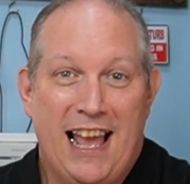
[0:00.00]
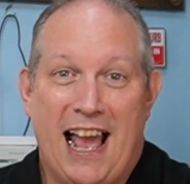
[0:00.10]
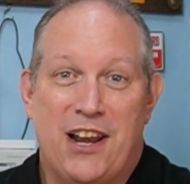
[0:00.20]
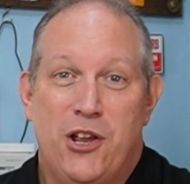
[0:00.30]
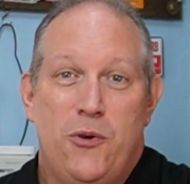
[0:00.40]

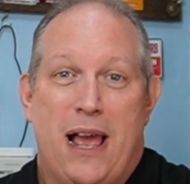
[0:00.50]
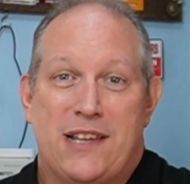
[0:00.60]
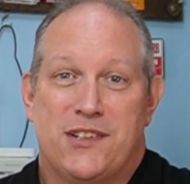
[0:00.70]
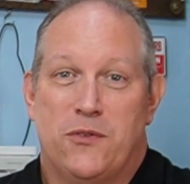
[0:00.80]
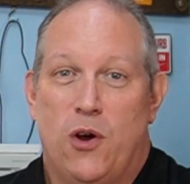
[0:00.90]
And who
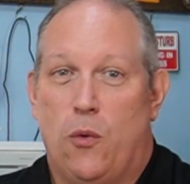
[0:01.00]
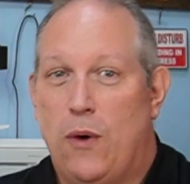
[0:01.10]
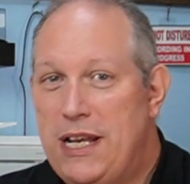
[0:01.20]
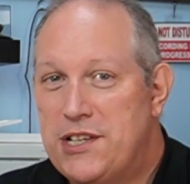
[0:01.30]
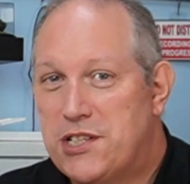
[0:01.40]
hasn't
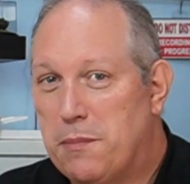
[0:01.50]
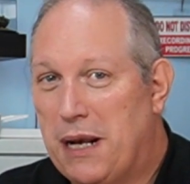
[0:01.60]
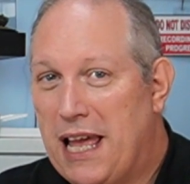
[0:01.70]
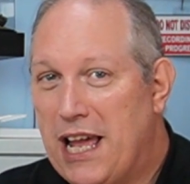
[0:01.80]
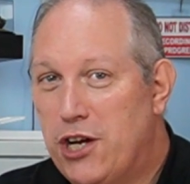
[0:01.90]
witnessed a
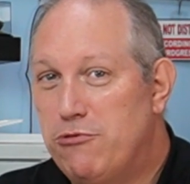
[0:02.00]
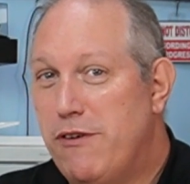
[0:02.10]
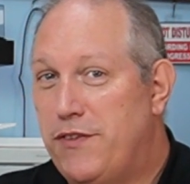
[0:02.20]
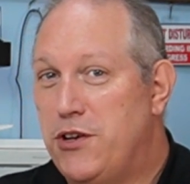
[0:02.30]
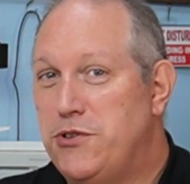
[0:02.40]
player who
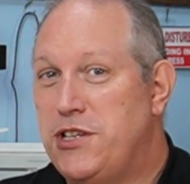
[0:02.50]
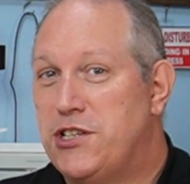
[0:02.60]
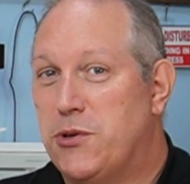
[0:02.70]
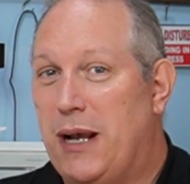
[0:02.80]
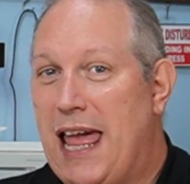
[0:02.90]
refuses
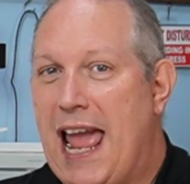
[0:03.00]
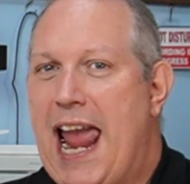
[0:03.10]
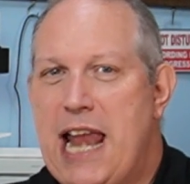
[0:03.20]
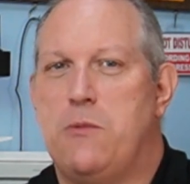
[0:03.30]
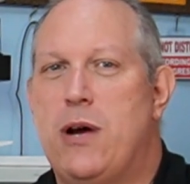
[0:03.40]
to allow
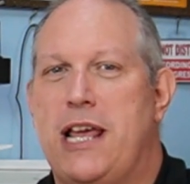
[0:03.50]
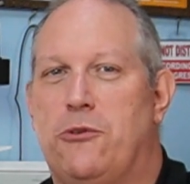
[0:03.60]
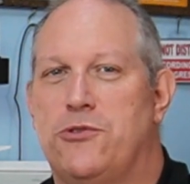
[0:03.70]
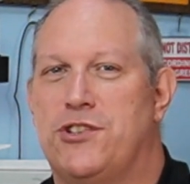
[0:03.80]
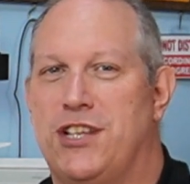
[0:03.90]
anyone
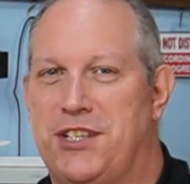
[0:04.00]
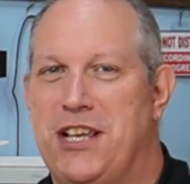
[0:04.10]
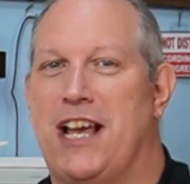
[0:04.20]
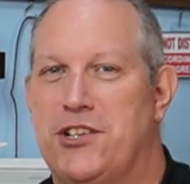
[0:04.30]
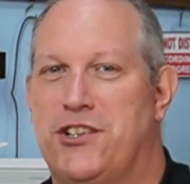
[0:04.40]
else to
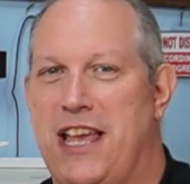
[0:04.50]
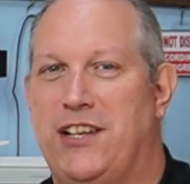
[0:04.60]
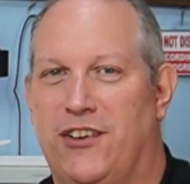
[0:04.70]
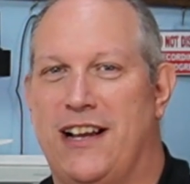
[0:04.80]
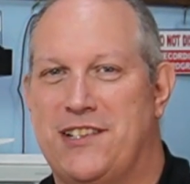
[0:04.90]
touch their
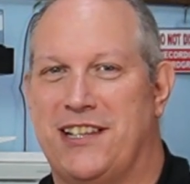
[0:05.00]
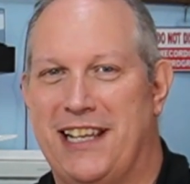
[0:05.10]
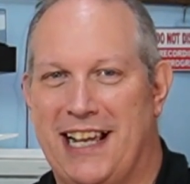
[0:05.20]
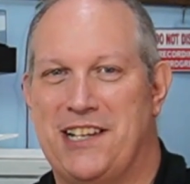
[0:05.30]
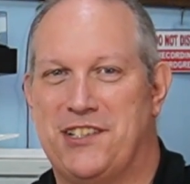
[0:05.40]
dice in
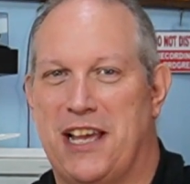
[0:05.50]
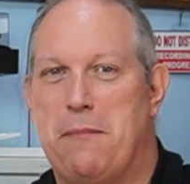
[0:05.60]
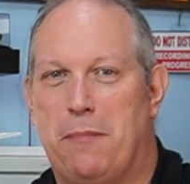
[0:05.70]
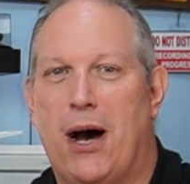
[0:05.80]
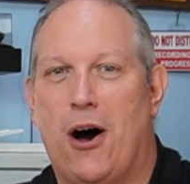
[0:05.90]
case they
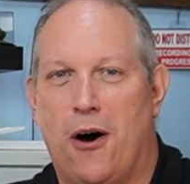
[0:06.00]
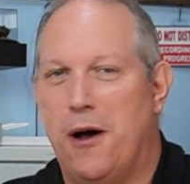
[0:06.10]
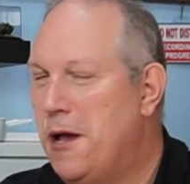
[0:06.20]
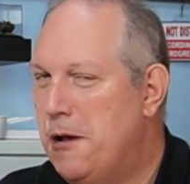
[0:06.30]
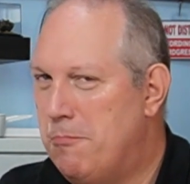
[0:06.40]
impart
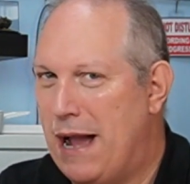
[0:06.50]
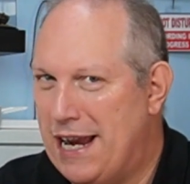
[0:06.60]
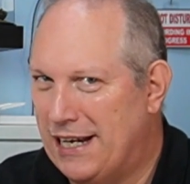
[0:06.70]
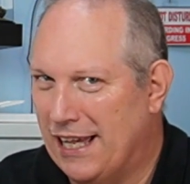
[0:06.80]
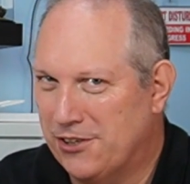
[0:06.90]

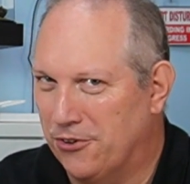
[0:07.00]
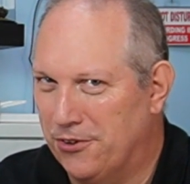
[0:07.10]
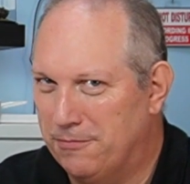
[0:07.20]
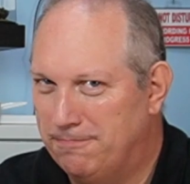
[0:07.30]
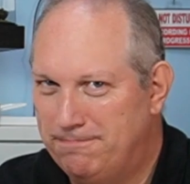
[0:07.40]
bad luck on them?